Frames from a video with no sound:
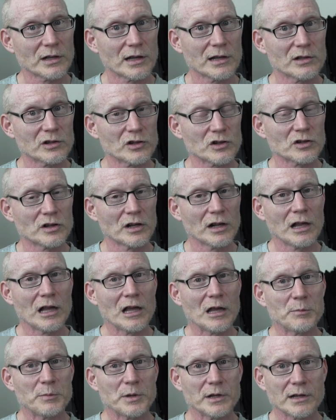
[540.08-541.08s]
lunch
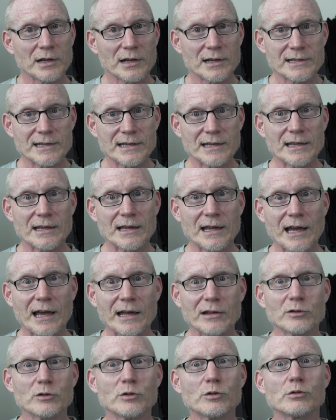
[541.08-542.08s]
because he
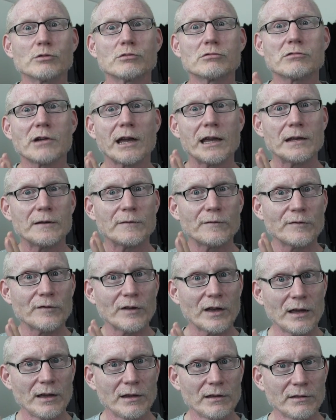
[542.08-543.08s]
had great
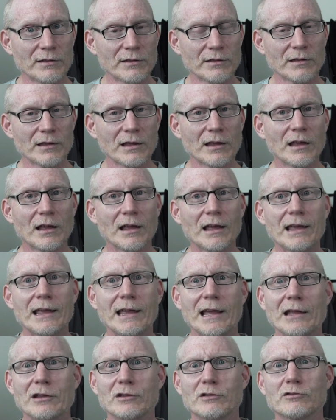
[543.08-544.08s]
faith,
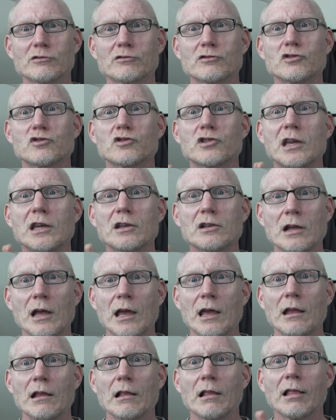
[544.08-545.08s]
he had he,
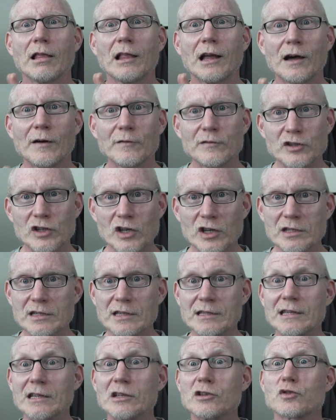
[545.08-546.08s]
he loved
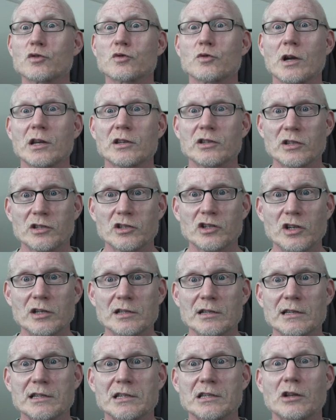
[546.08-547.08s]
Jesus, he trusted
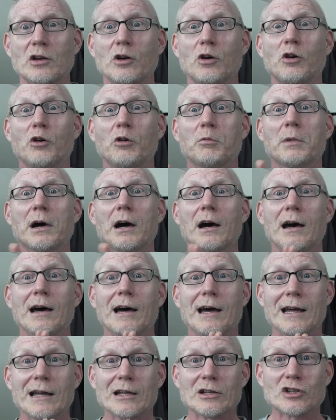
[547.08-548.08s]
Jesus so
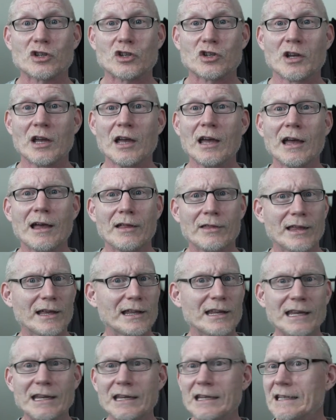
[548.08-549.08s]
much
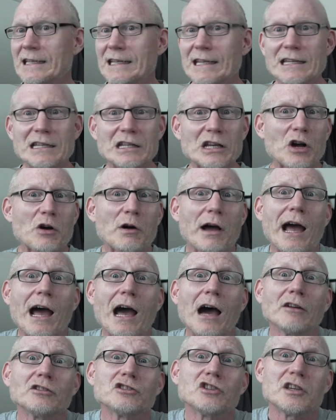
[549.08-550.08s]
that he didn't know
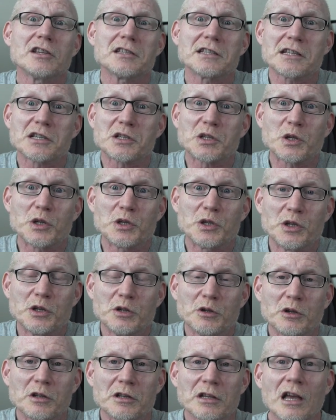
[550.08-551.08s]
how Jesus could
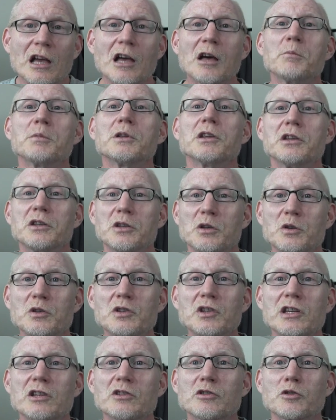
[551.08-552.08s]
do it, but he knew
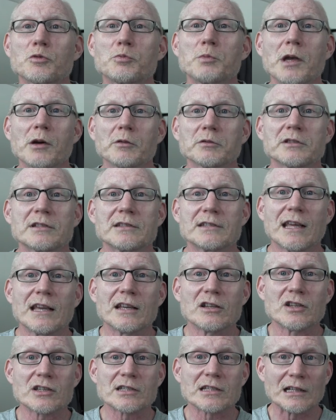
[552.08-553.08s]
Jesus would be able to
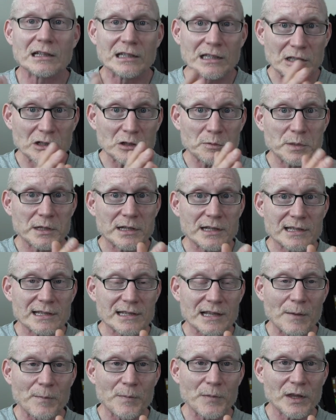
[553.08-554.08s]
take just a little bit of
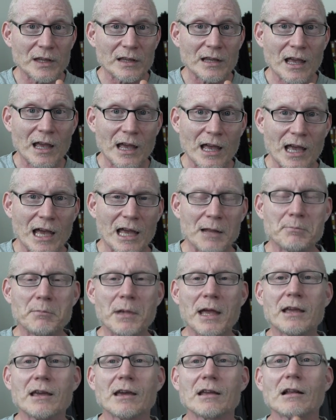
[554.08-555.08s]
something and
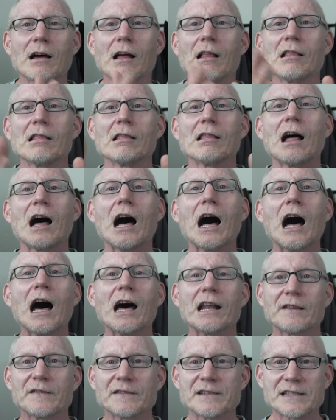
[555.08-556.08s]
make it a
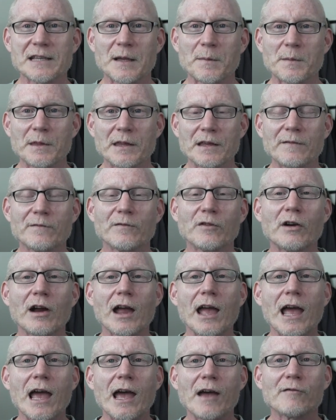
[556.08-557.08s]
lot of something for
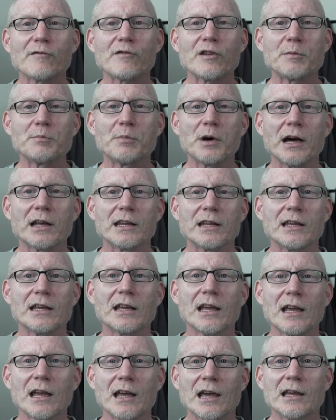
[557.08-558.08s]
everybody.
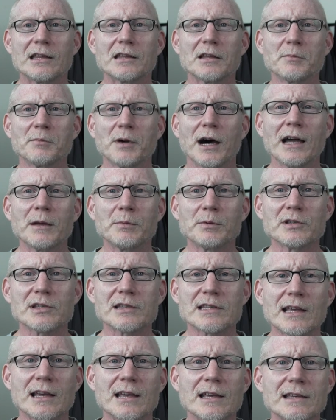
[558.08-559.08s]
And the Bible
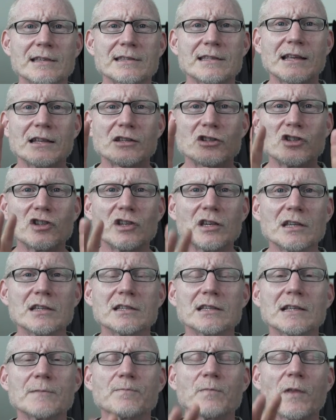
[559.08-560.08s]
says that Jesus